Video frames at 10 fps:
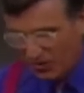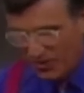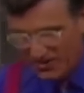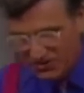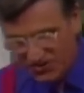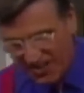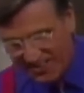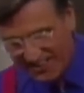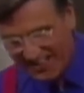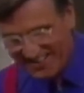when you
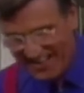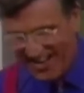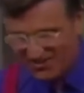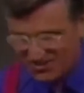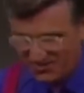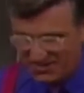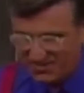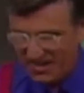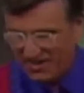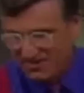start to get down to it
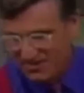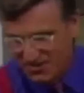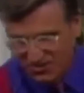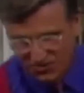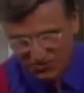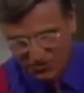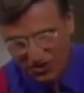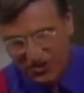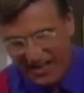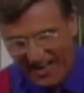and you
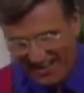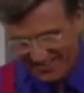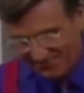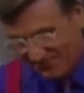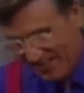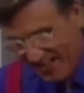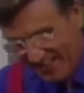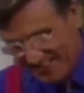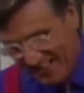look at a